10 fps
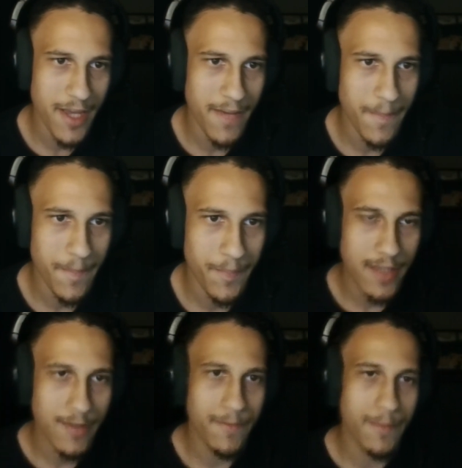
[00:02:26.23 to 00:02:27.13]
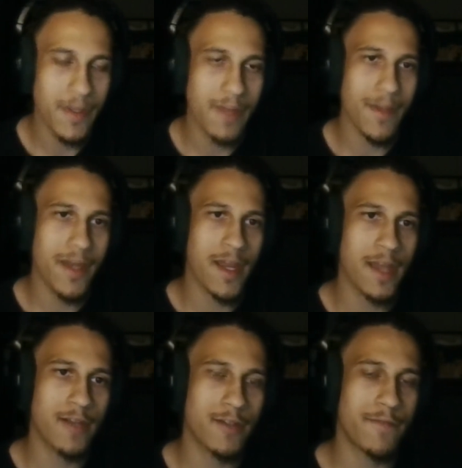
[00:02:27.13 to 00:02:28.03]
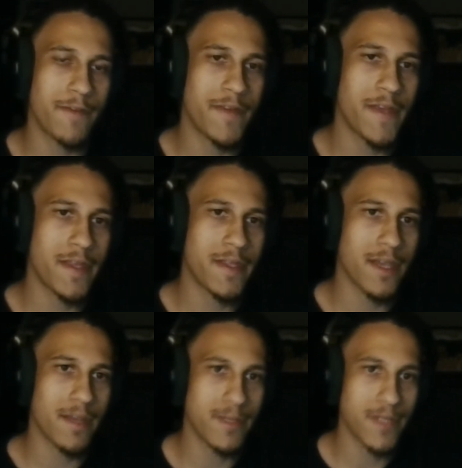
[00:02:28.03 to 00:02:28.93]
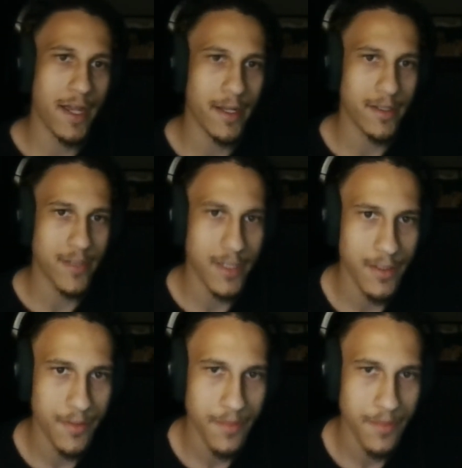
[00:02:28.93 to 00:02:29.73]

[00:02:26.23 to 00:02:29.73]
Yeah. Thank you for being my 950th sub. Shout outs to